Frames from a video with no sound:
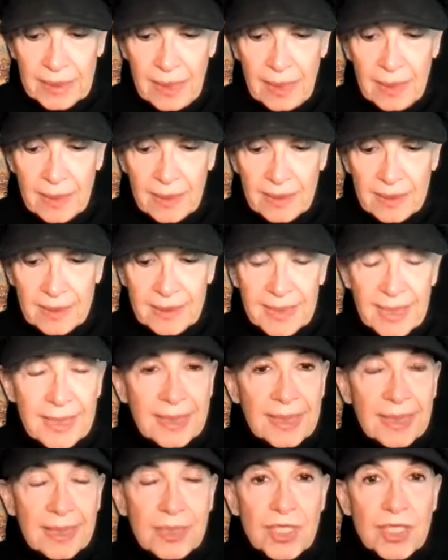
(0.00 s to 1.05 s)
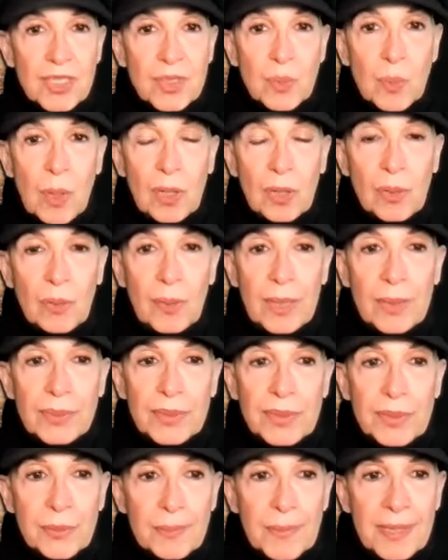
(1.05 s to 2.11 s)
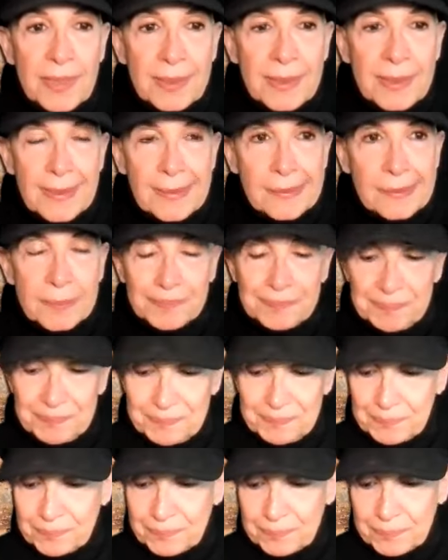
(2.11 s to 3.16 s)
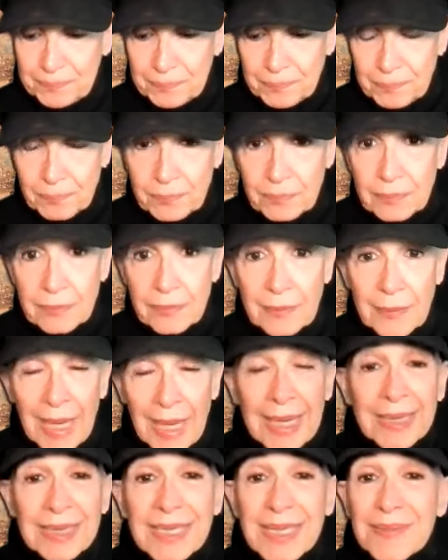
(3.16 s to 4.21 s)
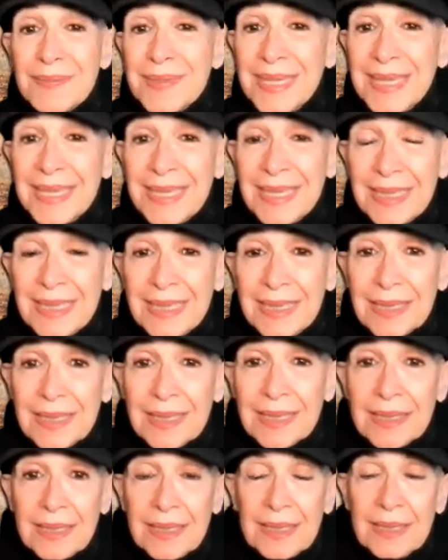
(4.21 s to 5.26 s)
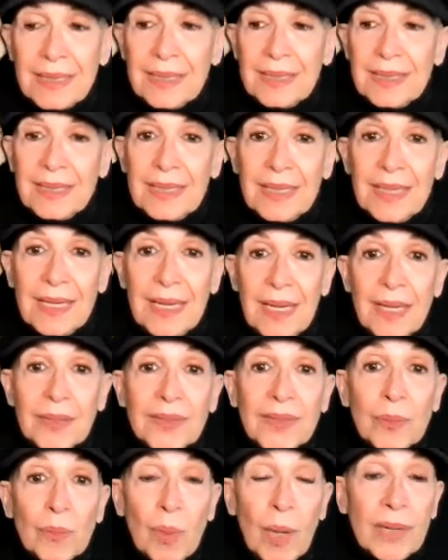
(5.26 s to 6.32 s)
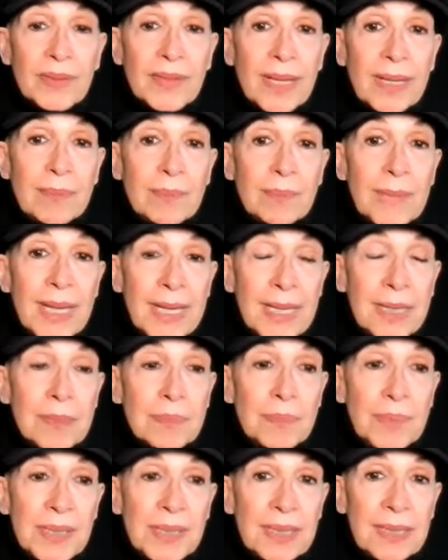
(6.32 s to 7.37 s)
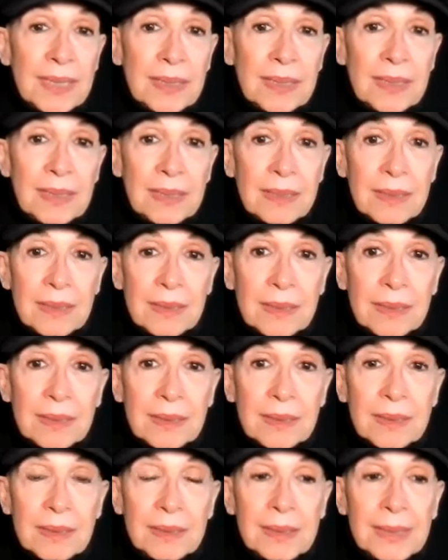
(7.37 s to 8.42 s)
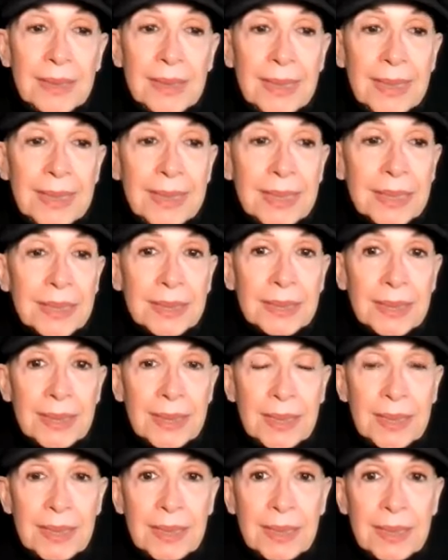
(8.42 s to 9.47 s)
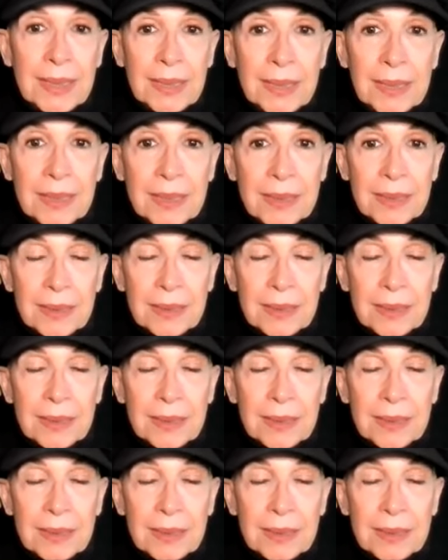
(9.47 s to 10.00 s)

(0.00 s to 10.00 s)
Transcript: uh, they can just walk away with your money. And to me, while they may be legally